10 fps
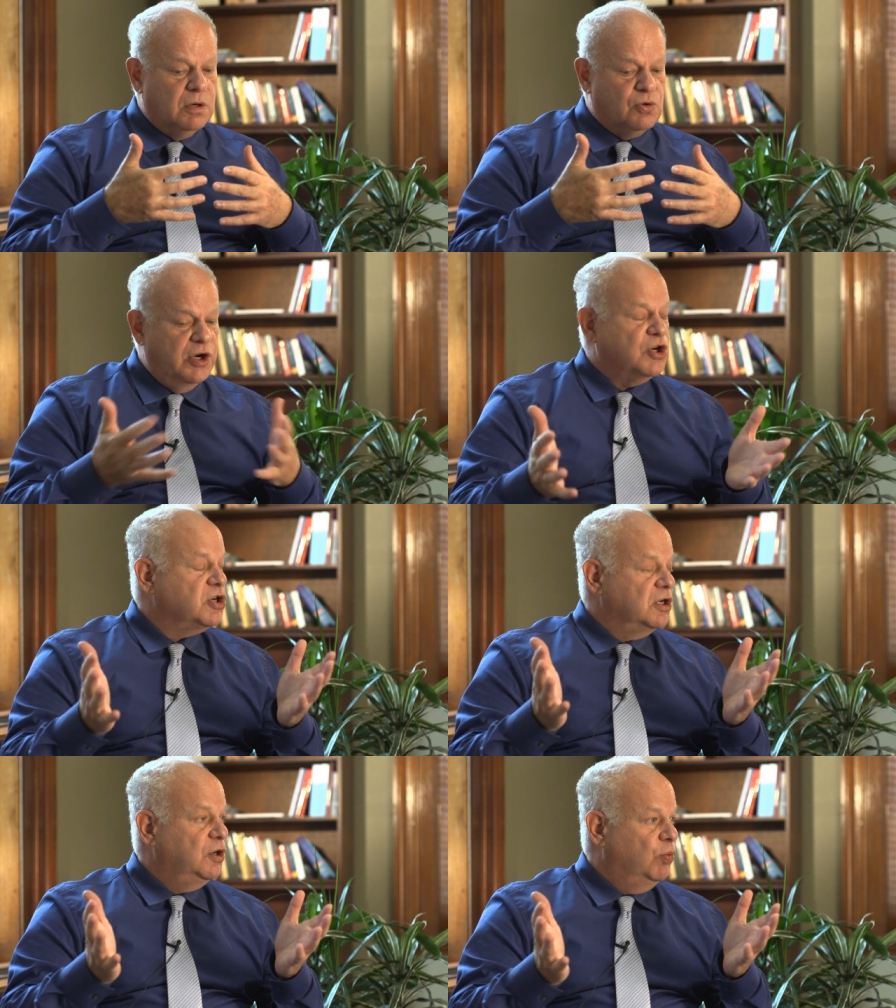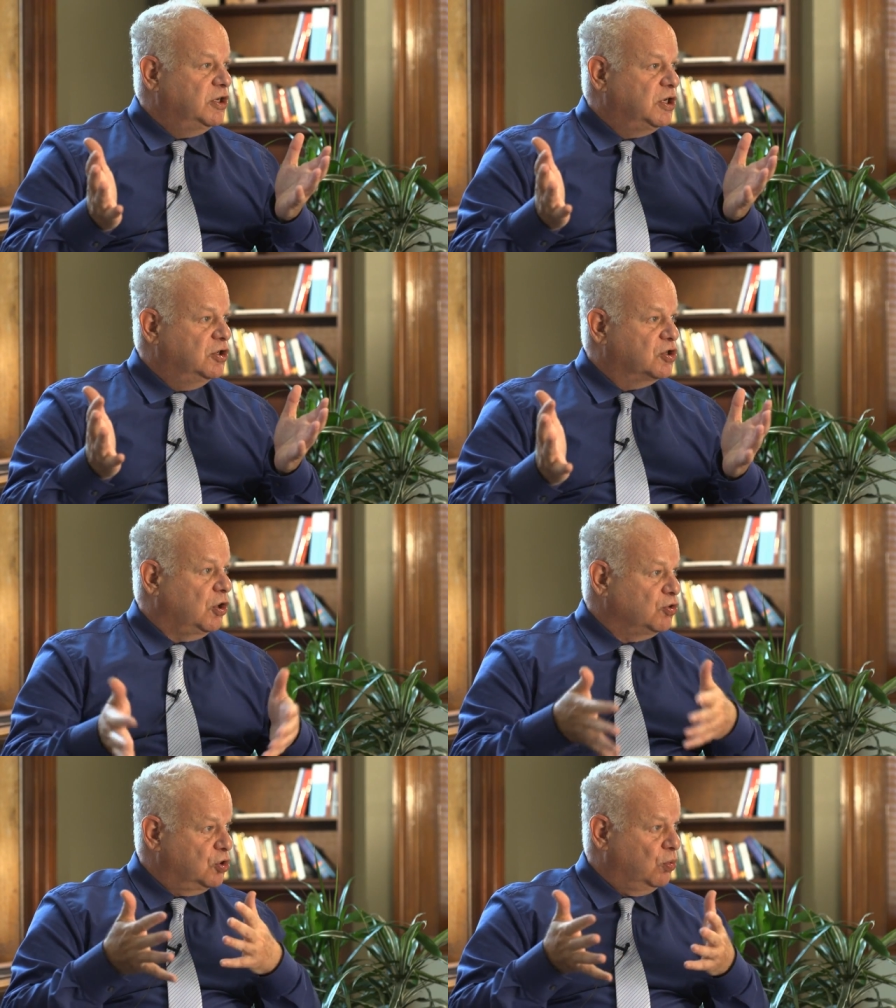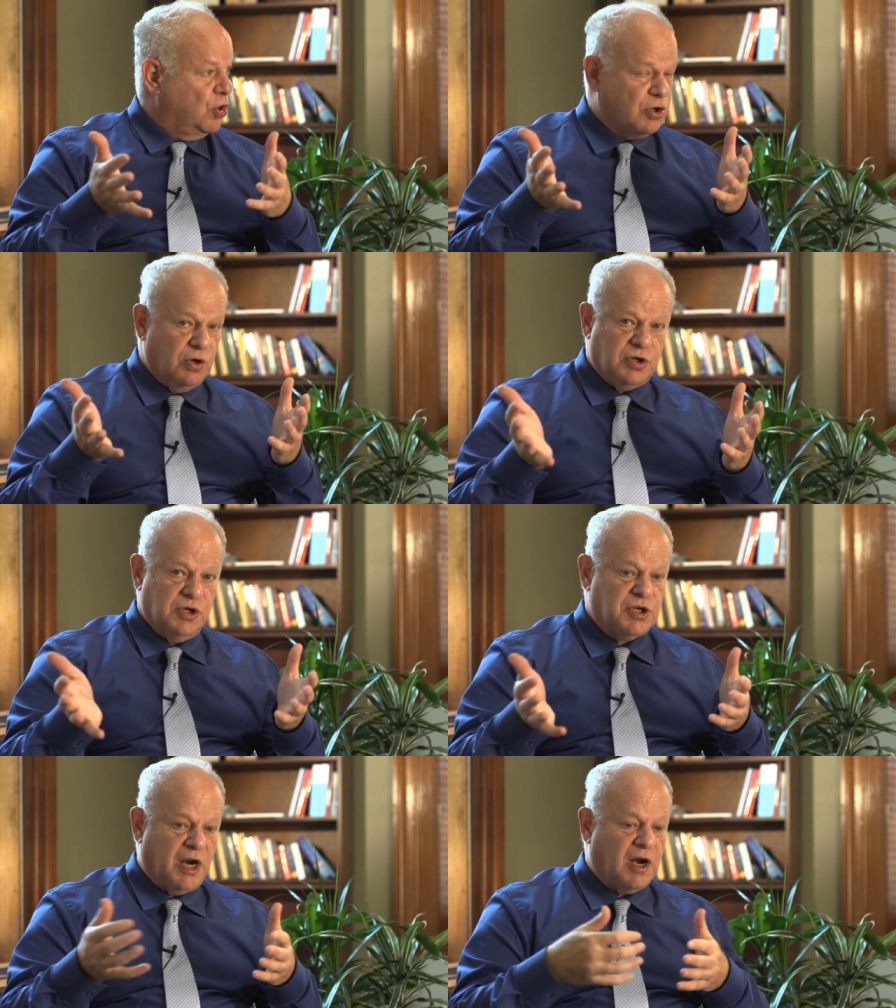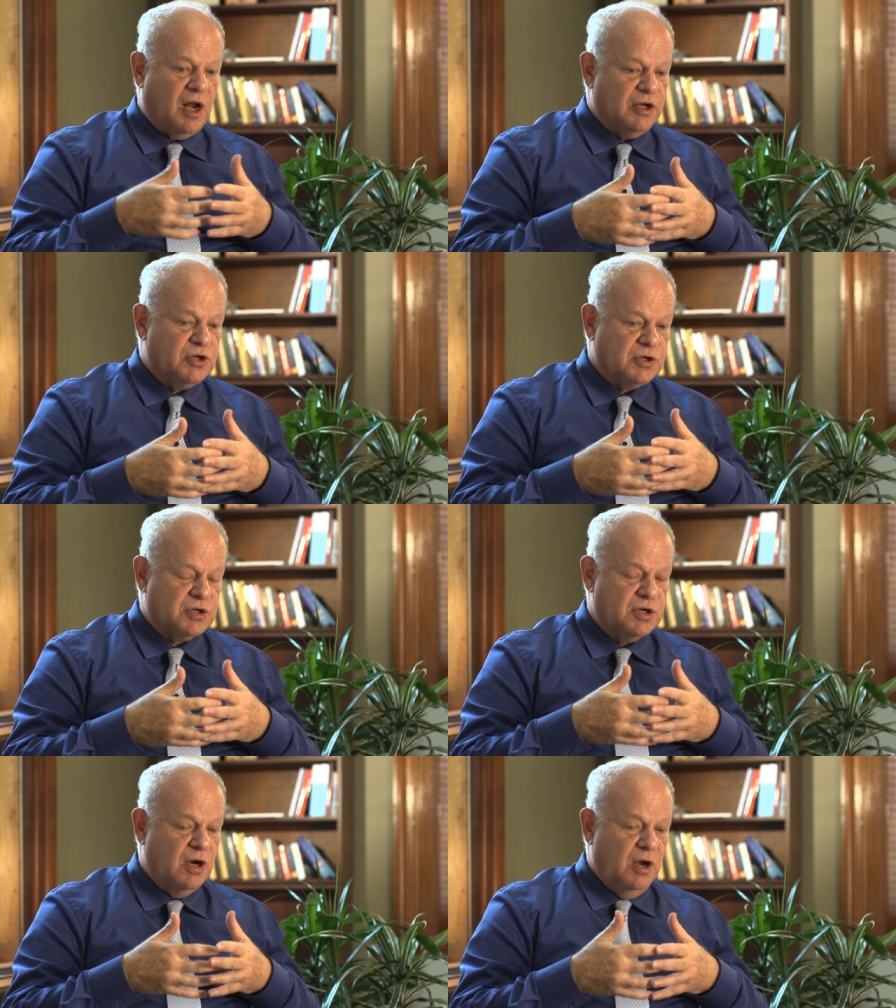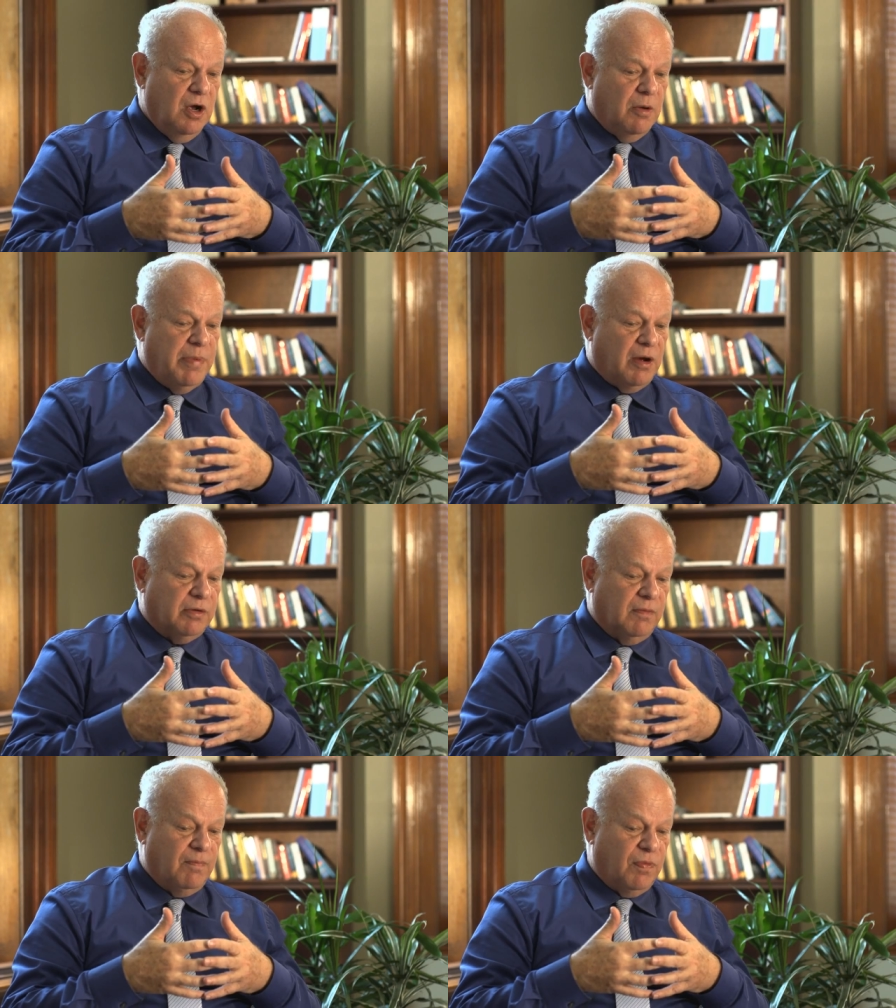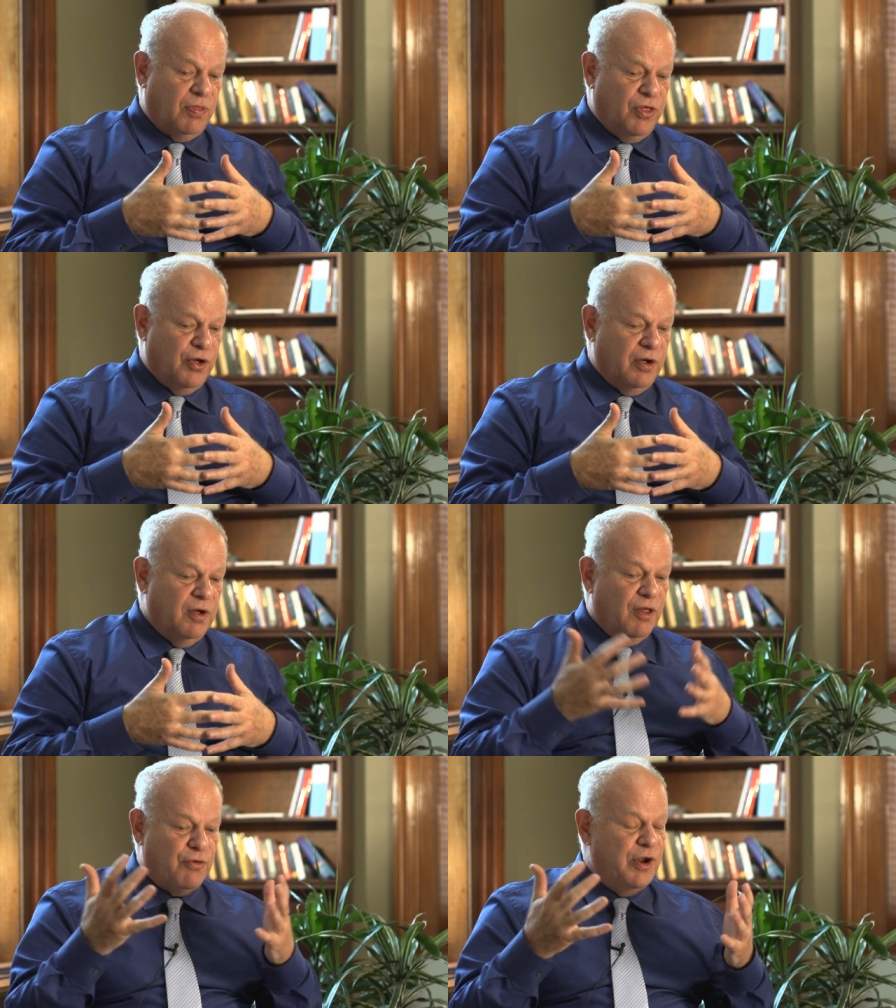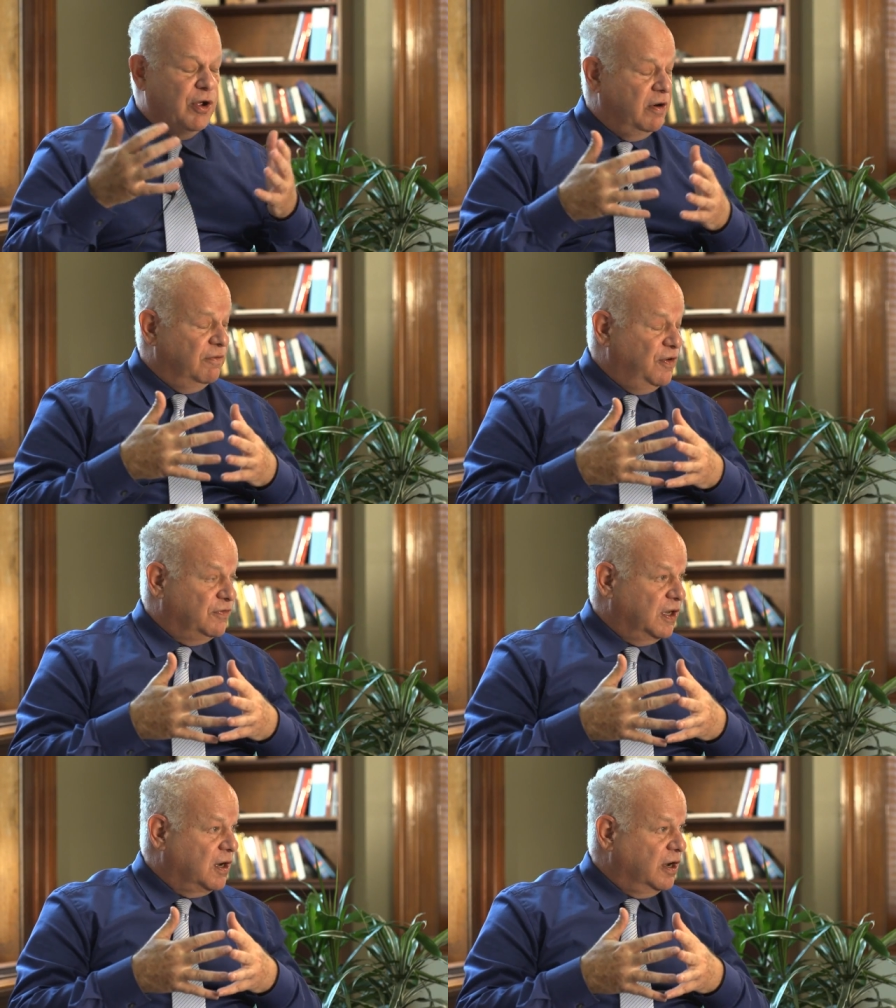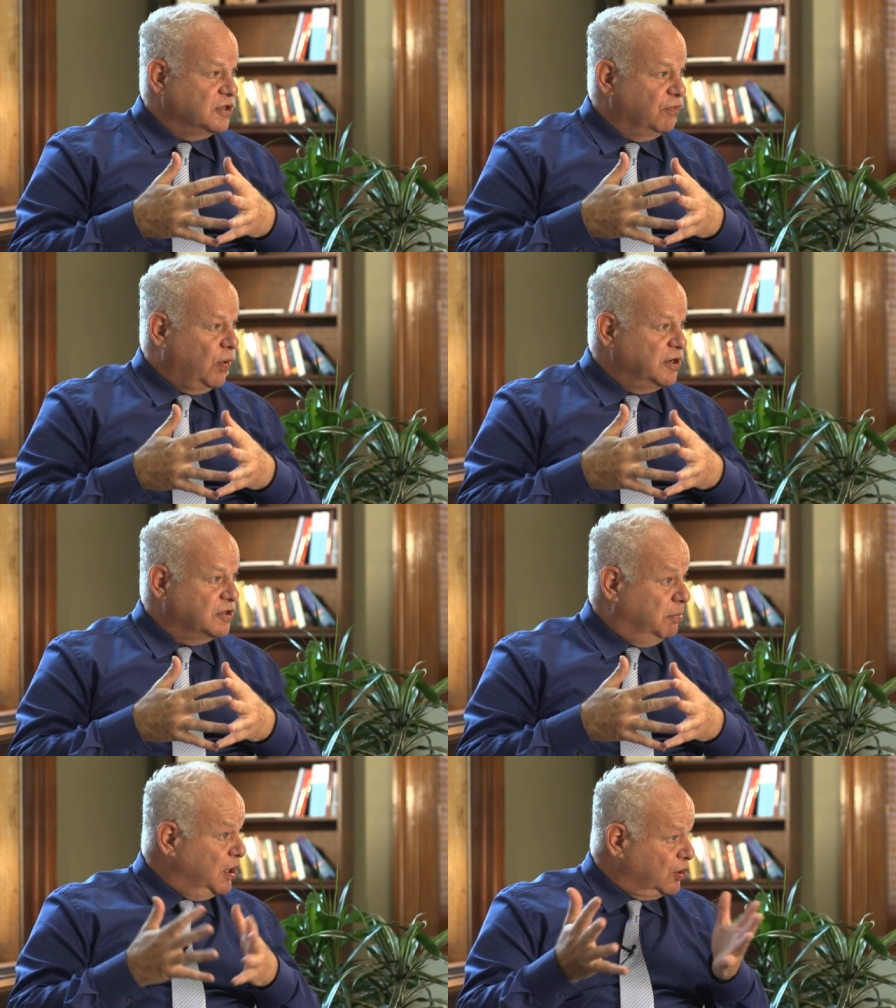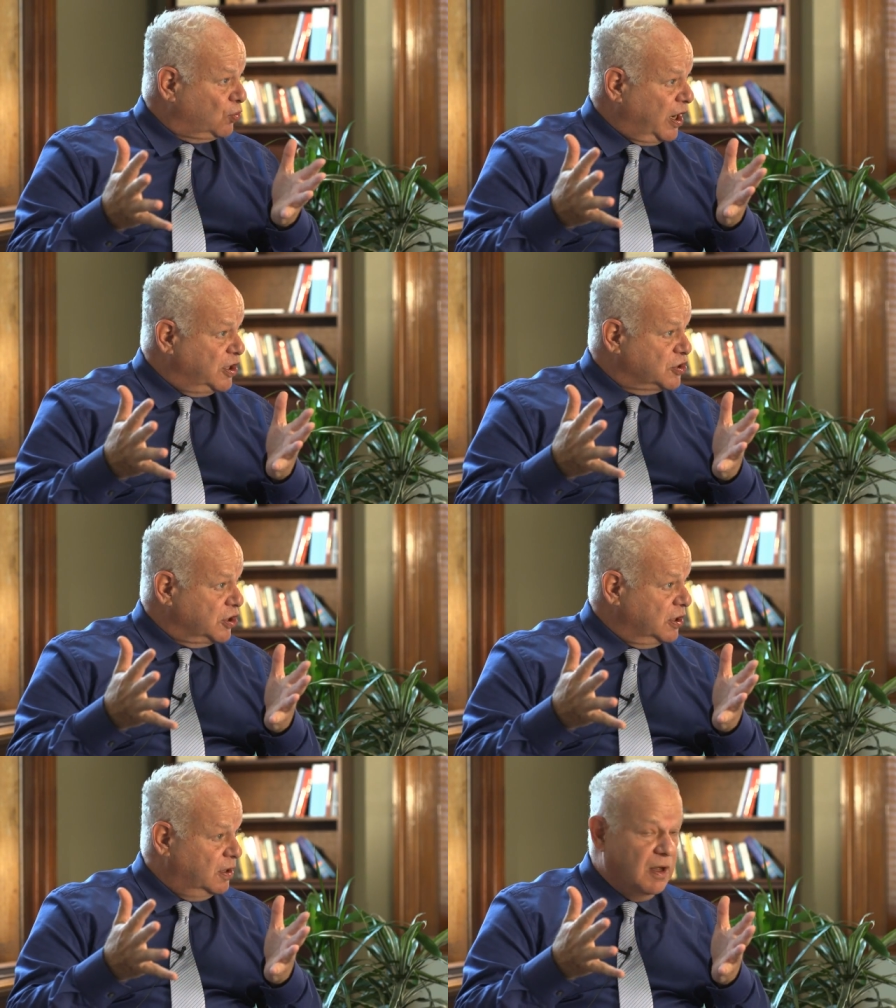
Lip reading: traditionally we teach social workers and psychologists about the 350 kinds of ways of being crazy.